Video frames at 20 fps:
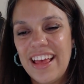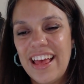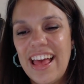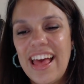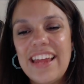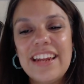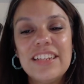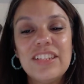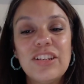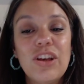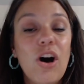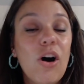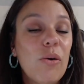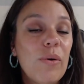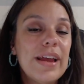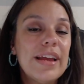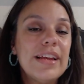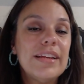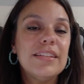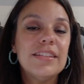And as
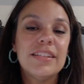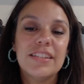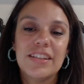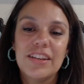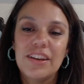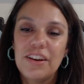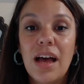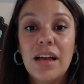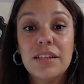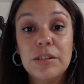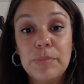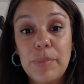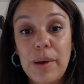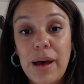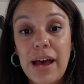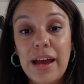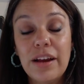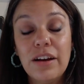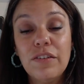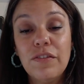always,
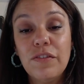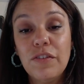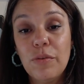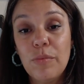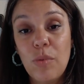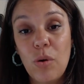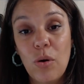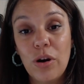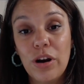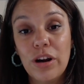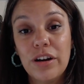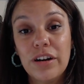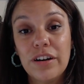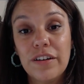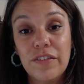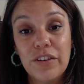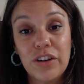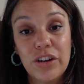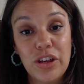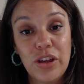aspire for more
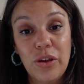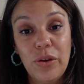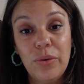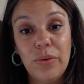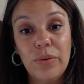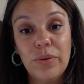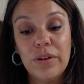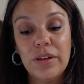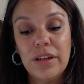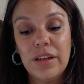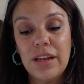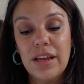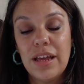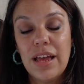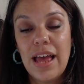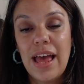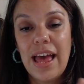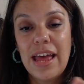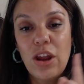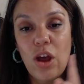for you
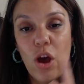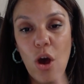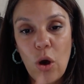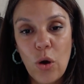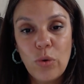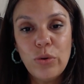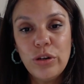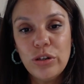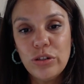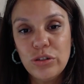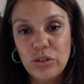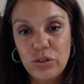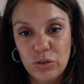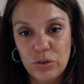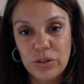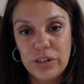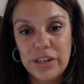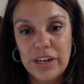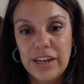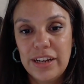and own your
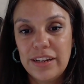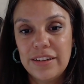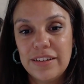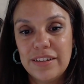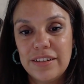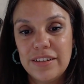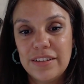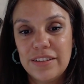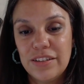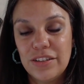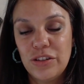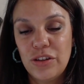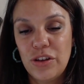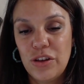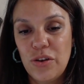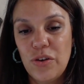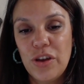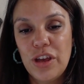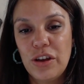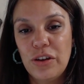story so
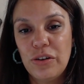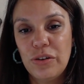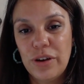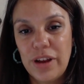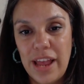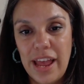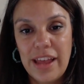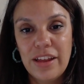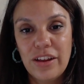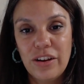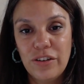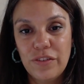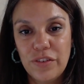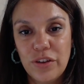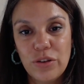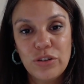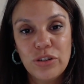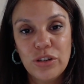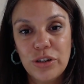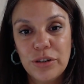you can create your
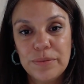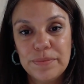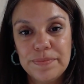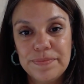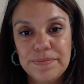future.